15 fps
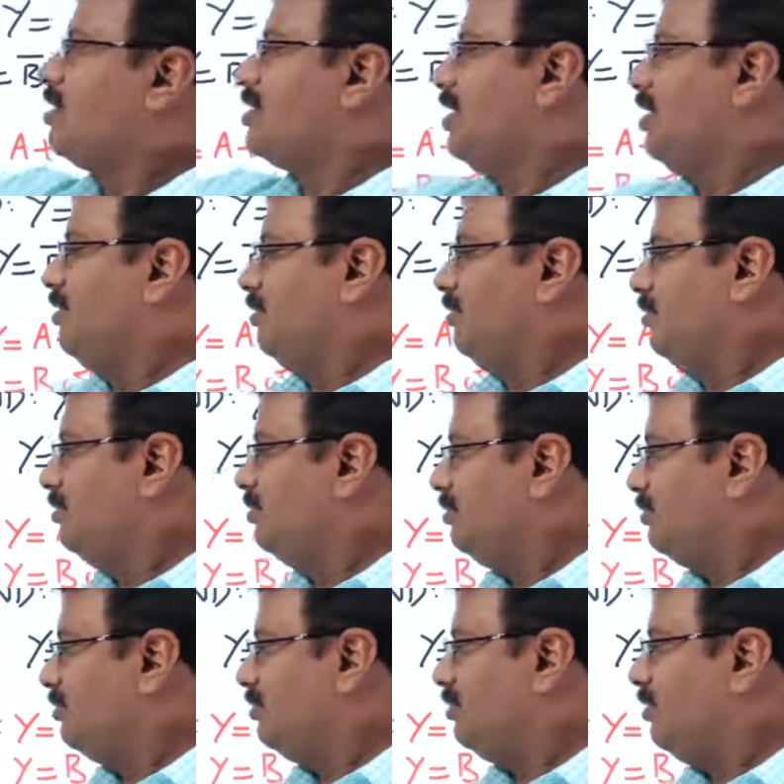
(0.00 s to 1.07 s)
0,
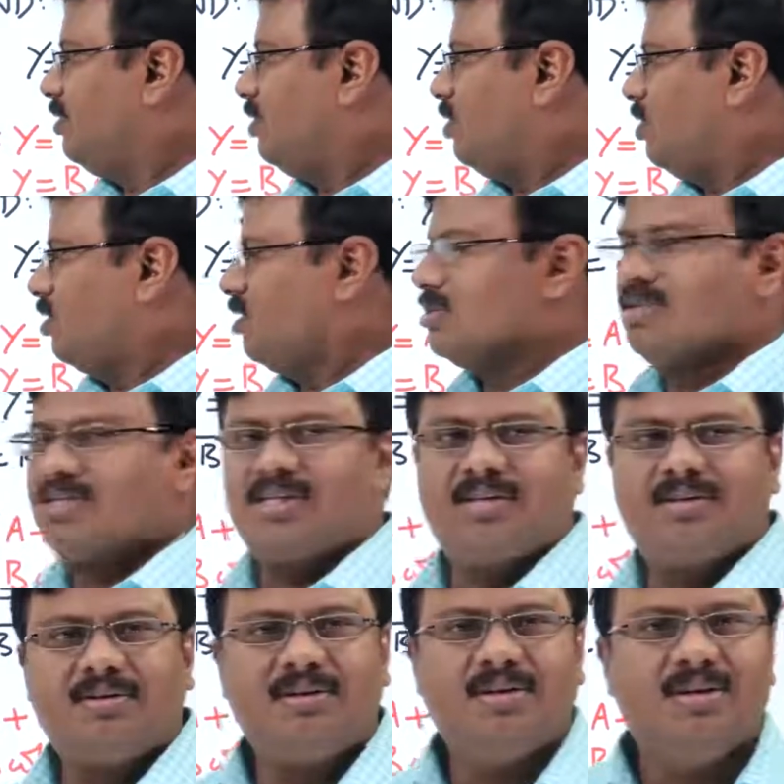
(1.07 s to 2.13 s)
NOR also
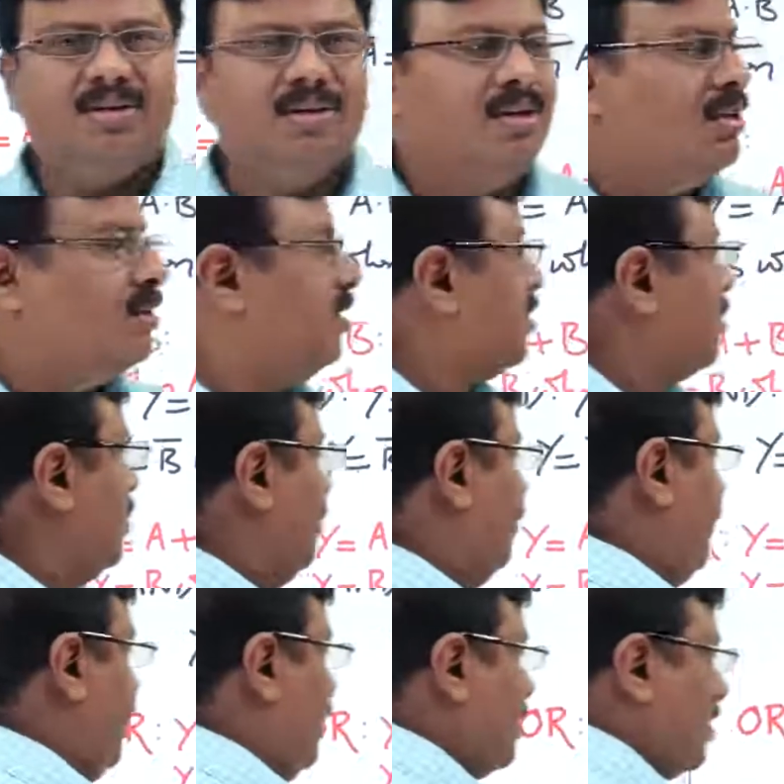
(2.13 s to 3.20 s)
0. So
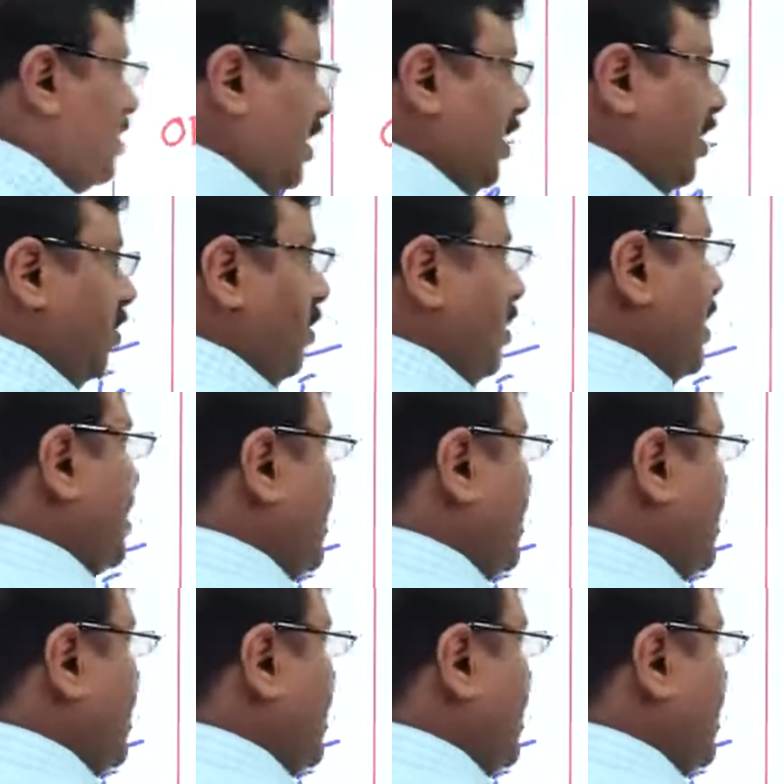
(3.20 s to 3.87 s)
if it is 0, then